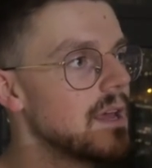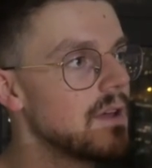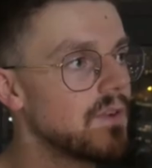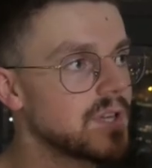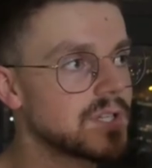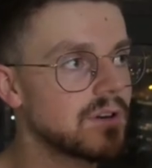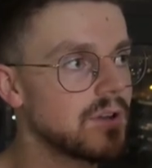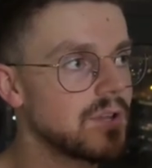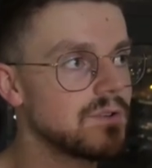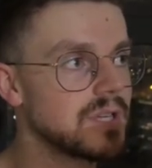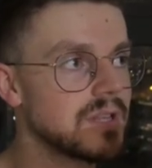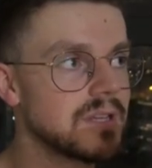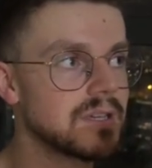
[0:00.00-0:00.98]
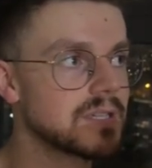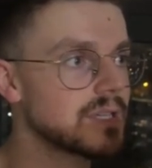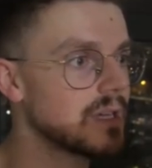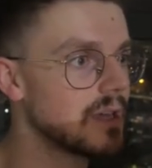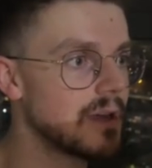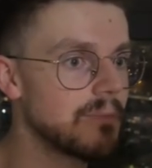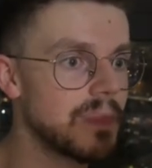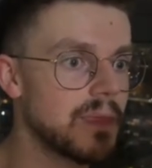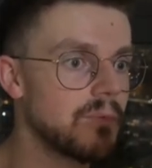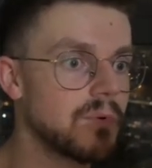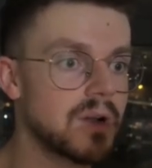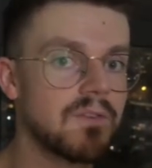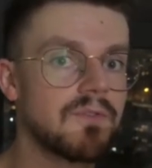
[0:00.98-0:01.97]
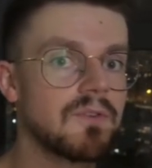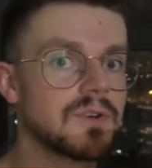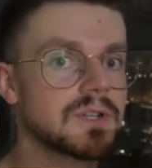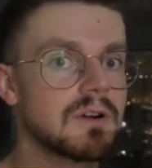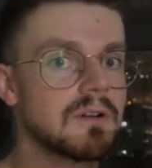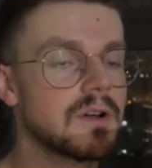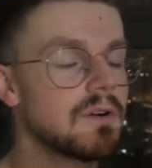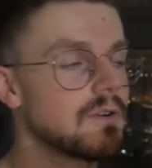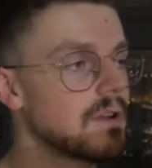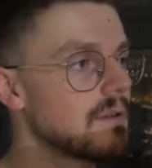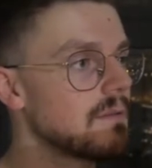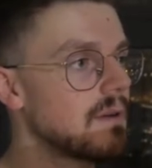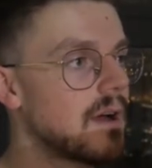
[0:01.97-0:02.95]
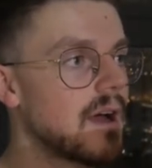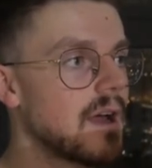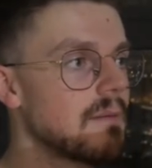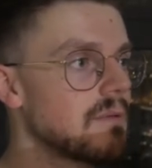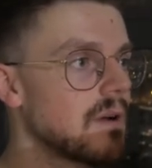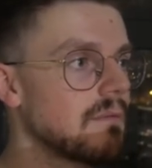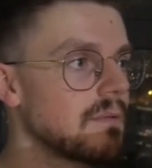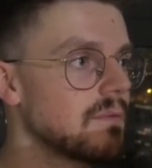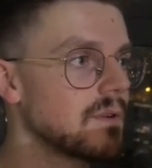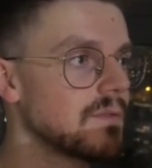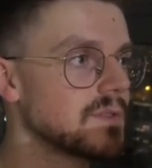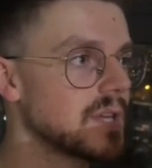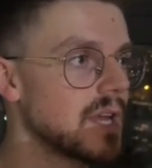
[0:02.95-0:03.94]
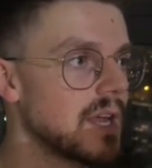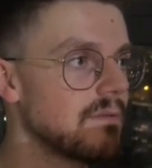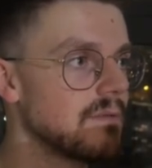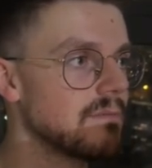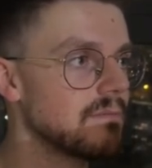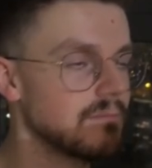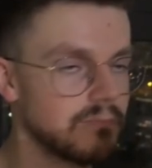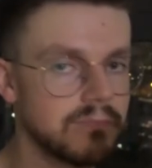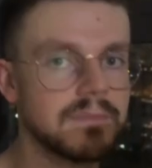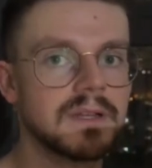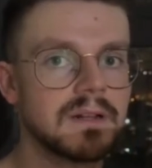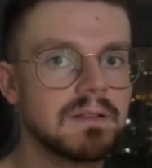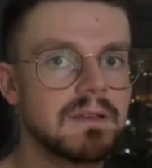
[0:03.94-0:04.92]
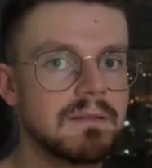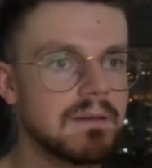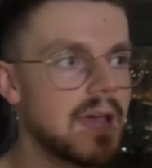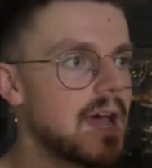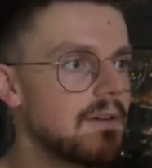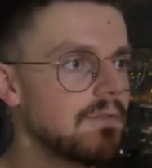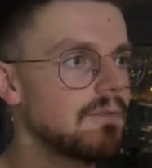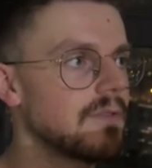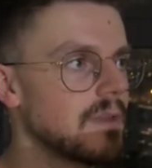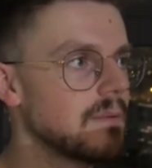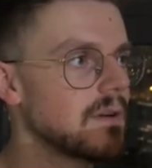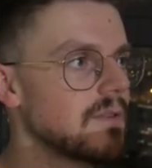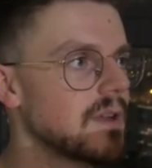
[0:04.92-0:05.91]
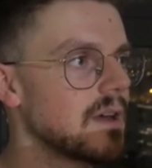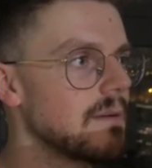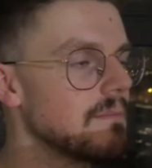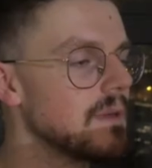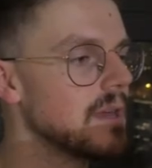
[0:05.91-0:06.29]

if I started using this when I first started coding, I probably would have saved literally half the amount of time.